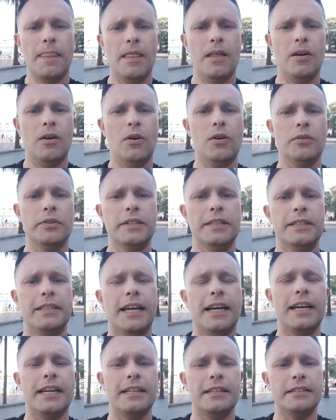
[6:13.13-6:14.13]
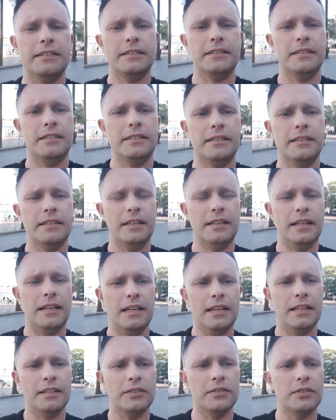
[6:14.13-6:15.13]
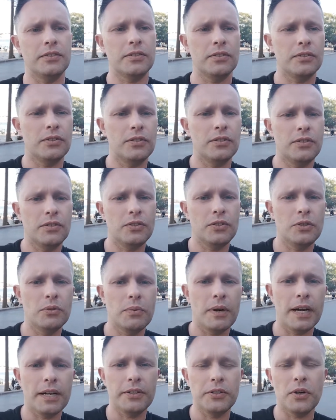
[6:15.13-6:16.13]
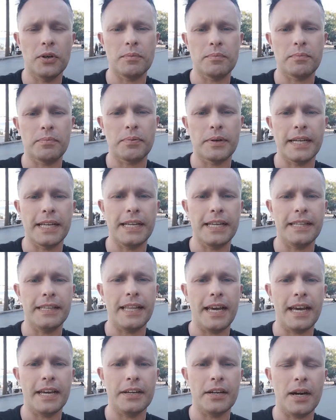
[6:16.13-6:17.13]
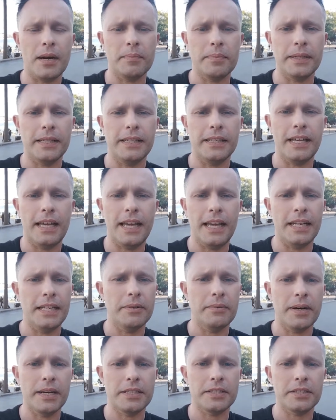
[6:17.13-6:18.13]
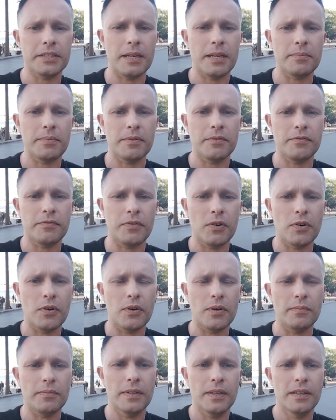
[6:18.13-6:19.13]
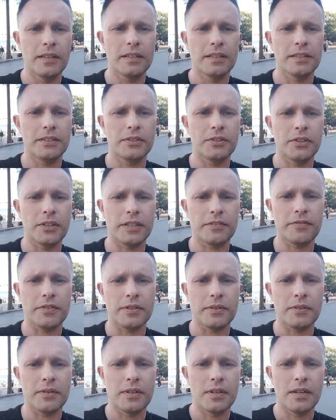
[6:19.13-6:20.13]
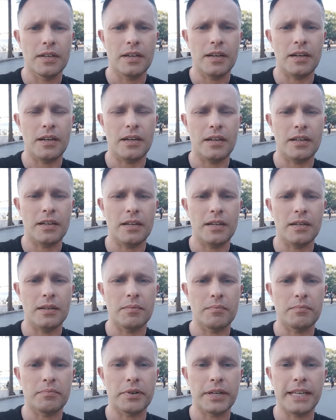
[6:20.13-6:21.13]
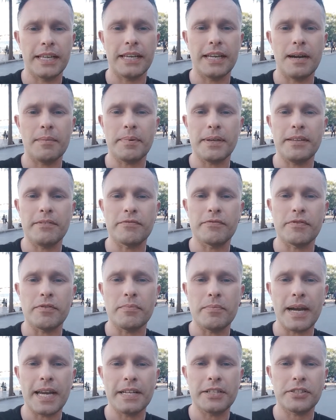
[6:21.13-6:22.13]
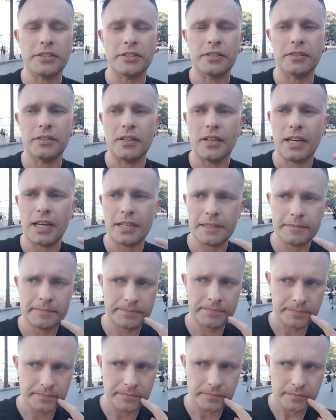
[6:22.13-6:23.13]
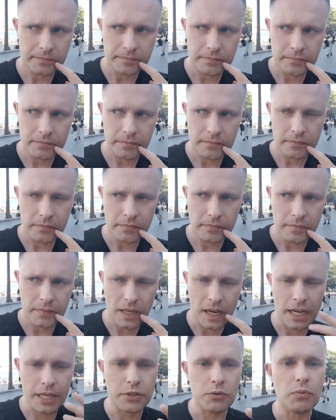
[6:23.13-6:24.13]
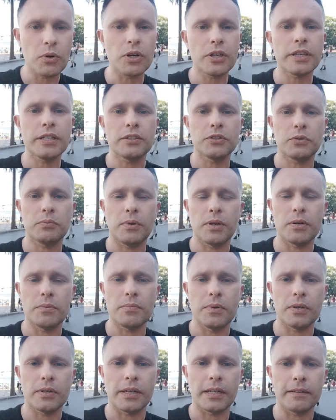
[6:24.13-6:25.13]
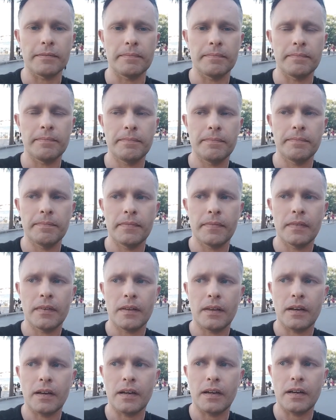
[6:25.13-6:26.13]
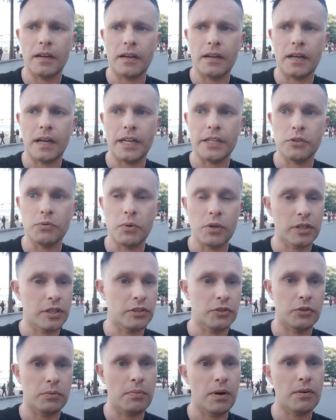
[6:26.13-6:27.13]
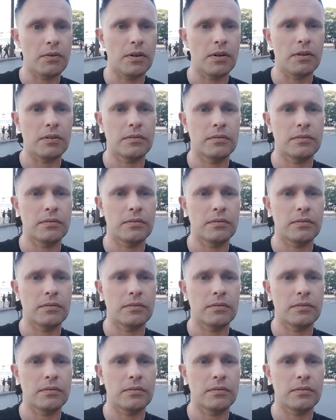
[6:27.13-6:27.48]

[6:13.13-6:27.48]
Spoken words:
on the date and you are not bringing that up in any way, shape or form, you're not even bringing up information like, are you working tomorrow morning? Are you working tomorrow?